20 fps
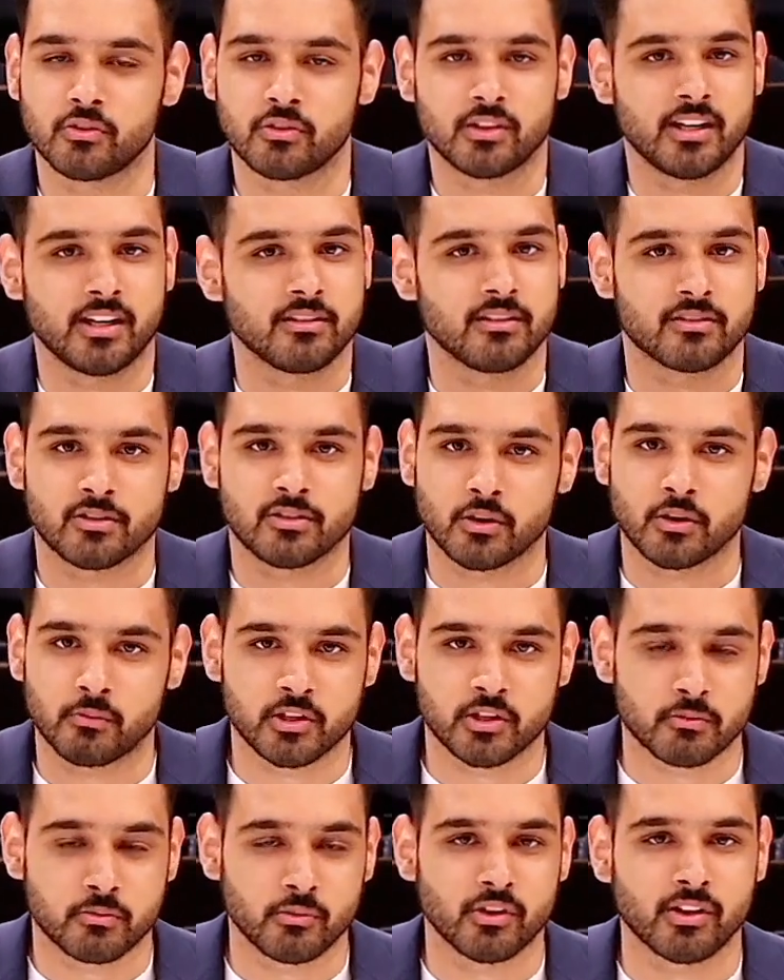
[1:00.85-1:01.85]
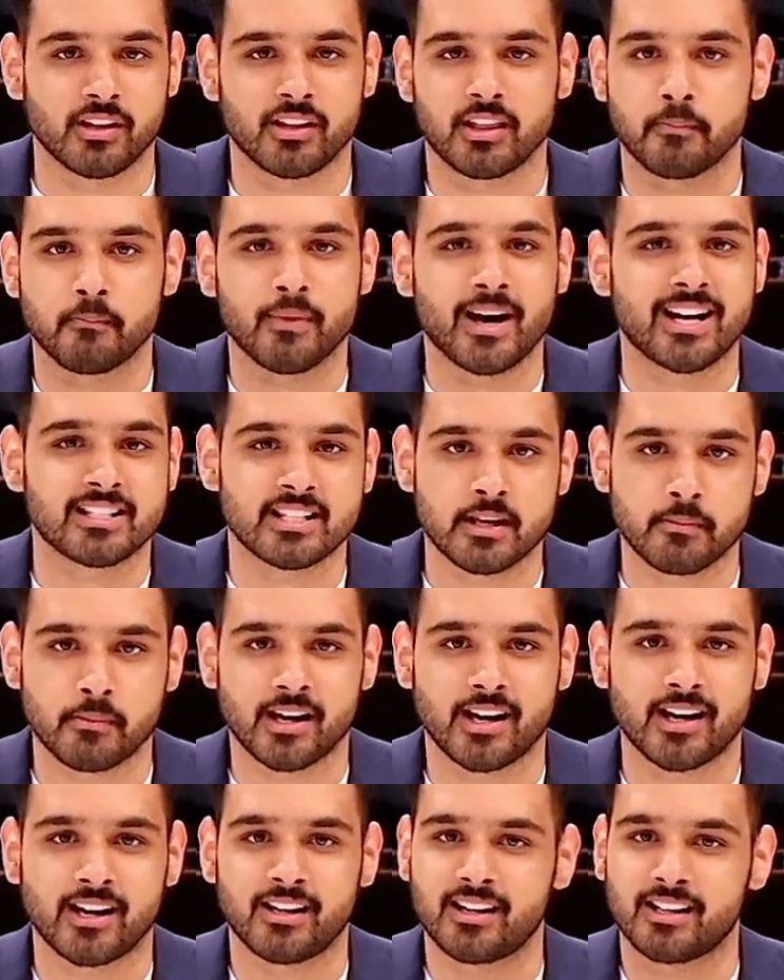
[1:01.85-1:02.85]
and so much more. The mindset
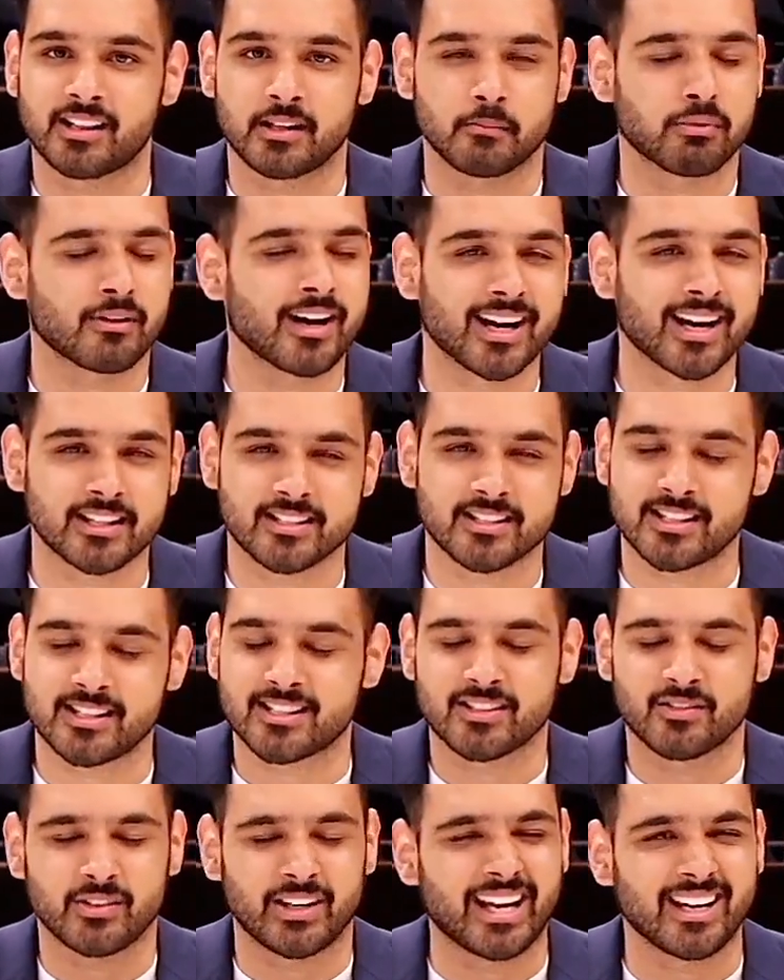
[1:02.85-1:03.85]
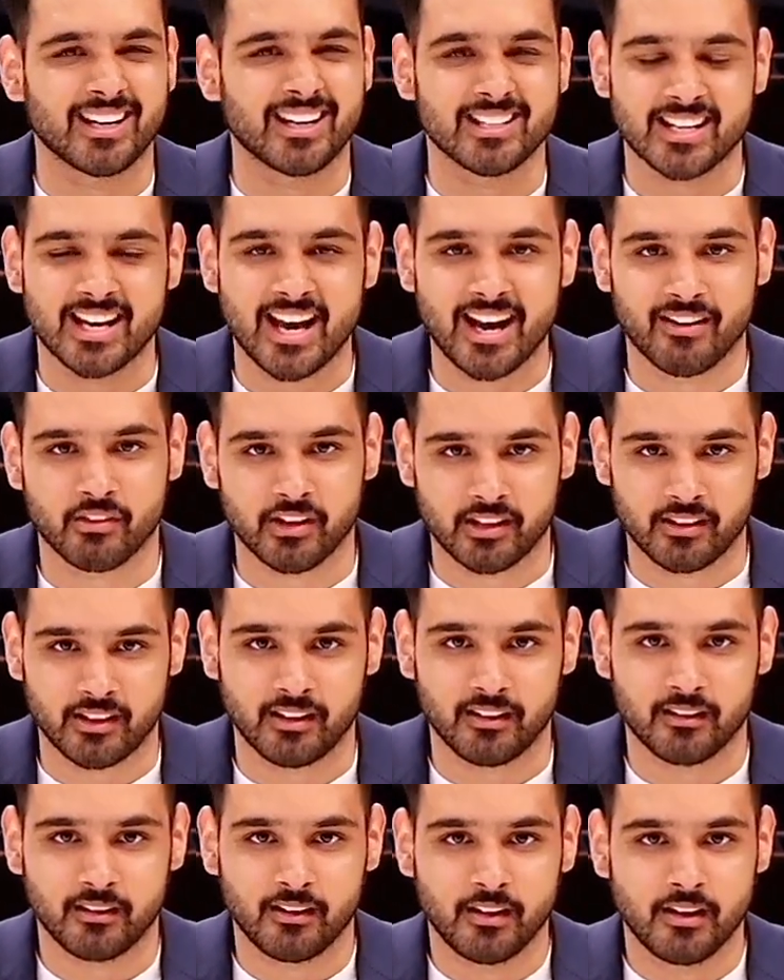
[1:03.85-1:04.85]
behind it, the practices, get into
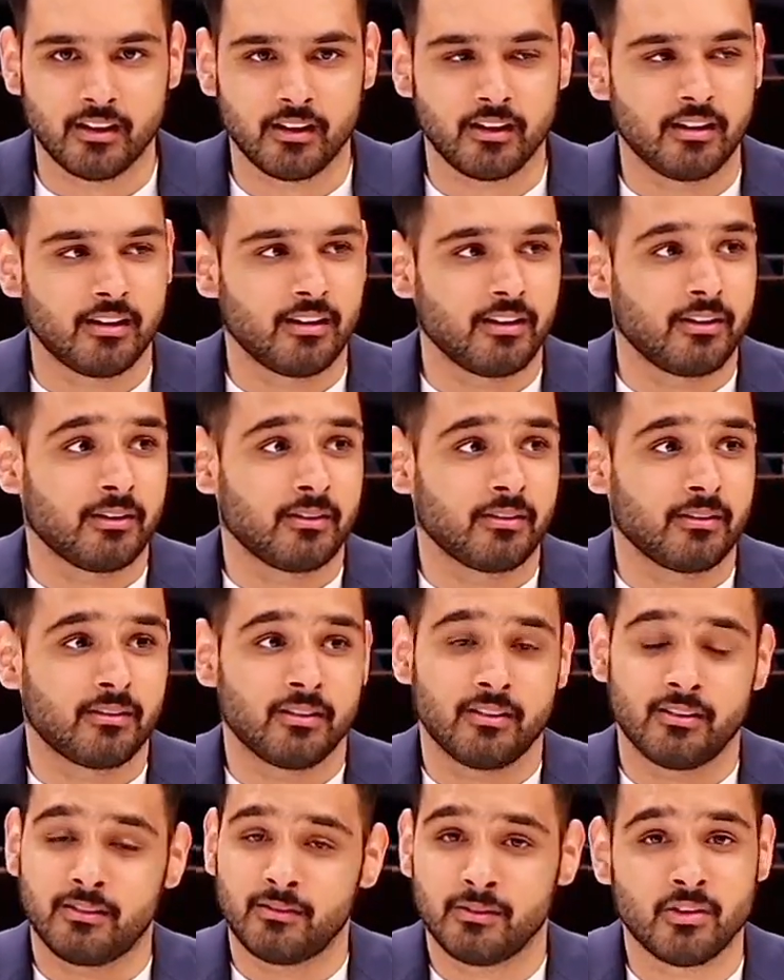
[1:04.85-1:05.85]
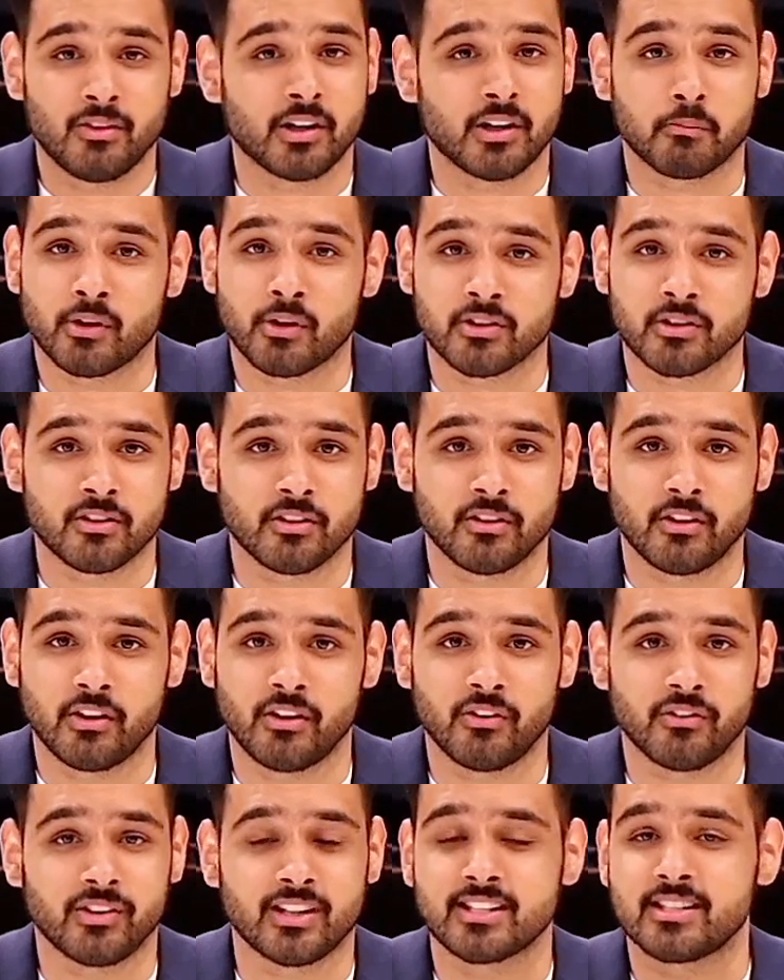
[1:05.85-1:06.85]
everything. On a personal
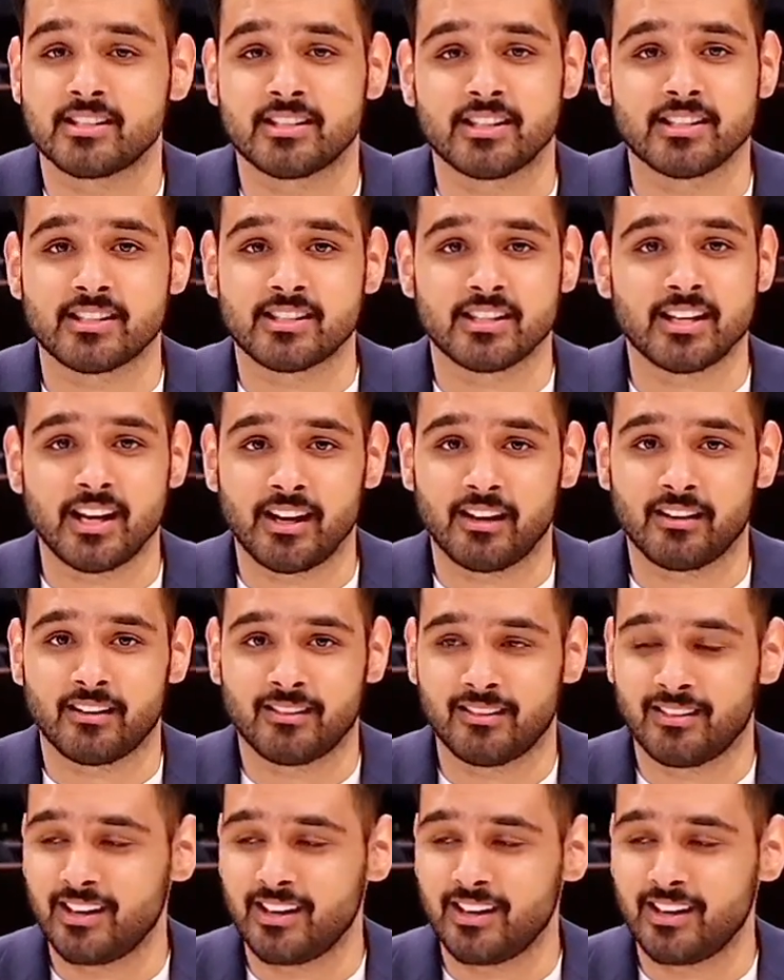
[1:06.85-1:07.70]
note, this is insane.